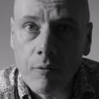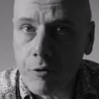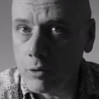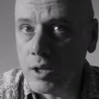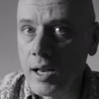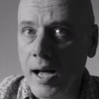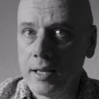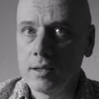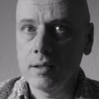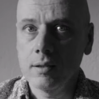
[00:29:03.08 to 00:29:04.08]
from the
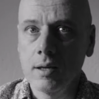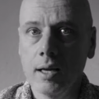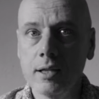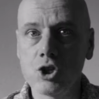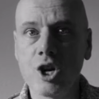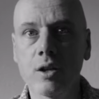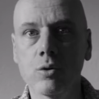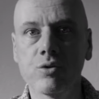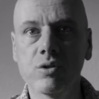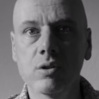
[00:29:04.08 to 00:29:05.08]
light and the
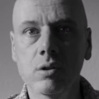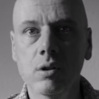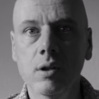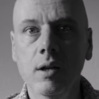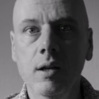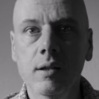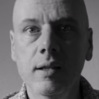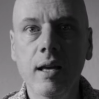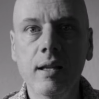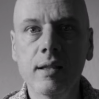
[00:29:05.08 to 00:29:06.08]
shadows.
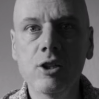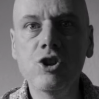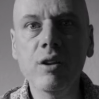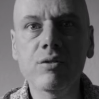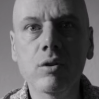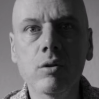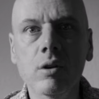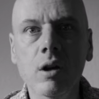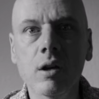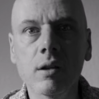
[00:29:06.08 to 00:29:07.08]
The gestion,
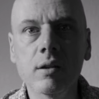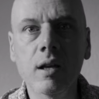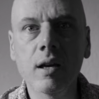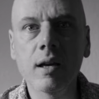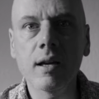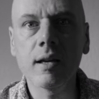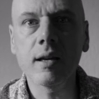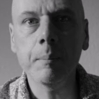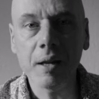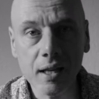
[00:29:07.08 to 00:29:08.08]

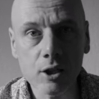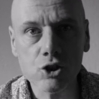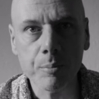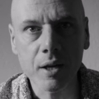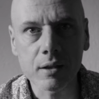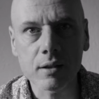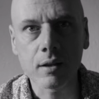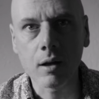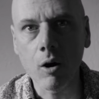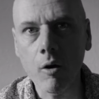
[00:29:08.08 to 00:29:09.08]
the management
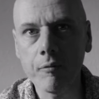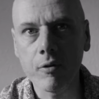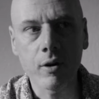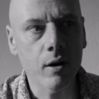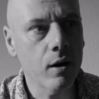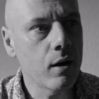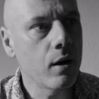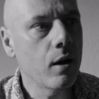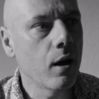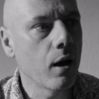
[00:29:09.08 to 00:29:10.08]
of
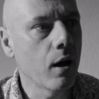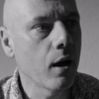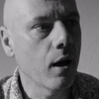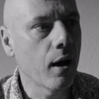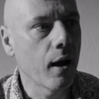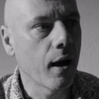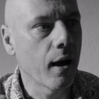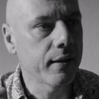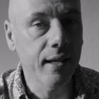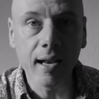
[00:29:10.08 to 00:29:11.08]

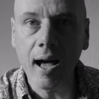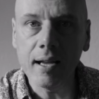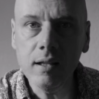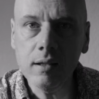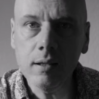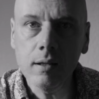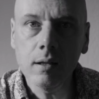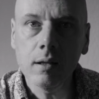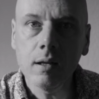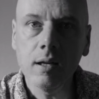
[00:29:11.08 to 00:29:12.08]
the light
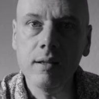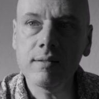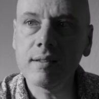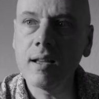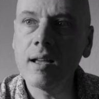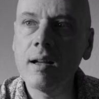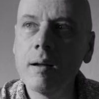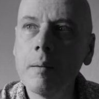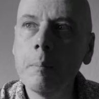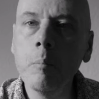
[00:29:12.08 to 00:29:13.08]
is
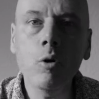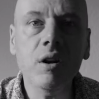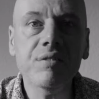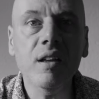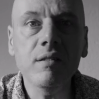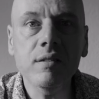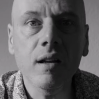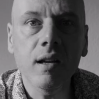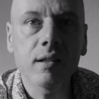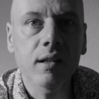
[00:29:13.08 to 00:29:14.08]
more
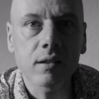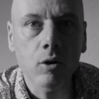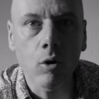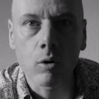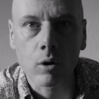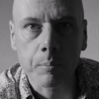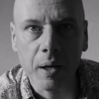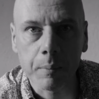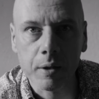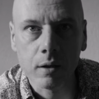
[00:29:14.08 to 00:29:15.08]
essential than color,
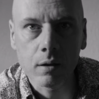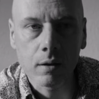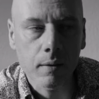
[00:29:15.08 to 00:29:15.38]
maybe.